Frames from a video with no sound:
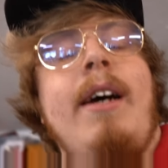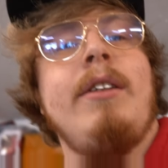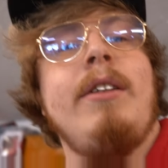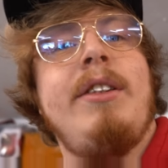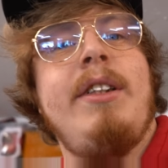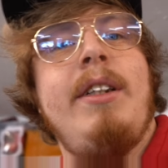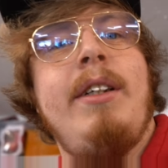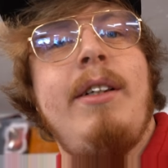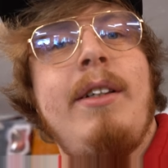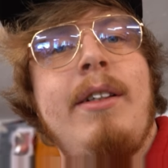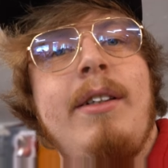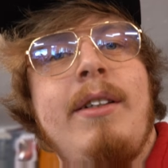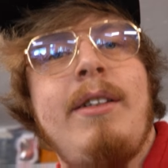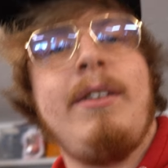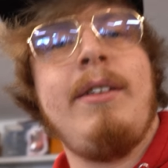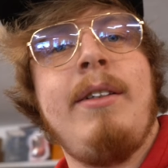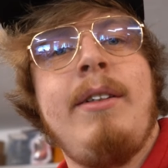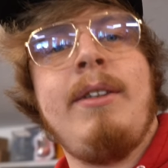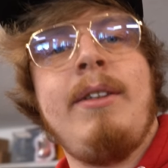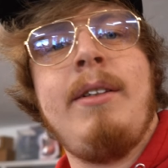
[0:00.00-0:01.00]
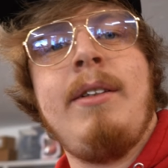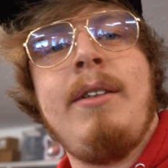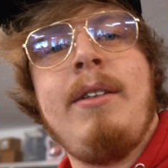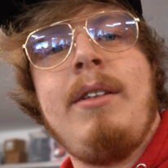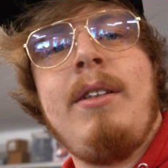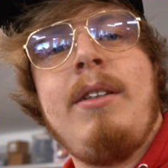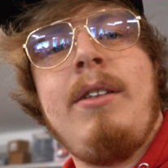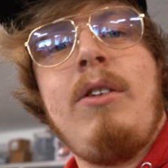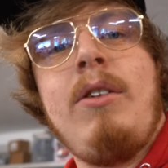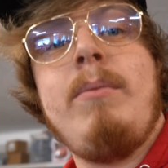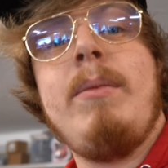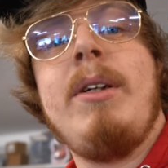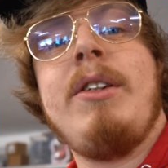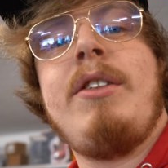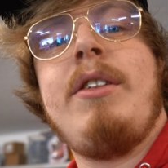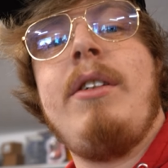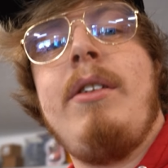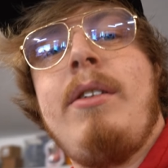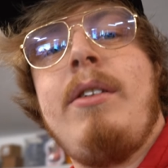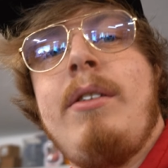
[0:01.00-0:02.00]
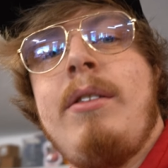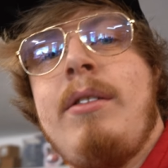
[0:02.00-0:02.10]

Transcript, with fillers: Kelsey, we miss you.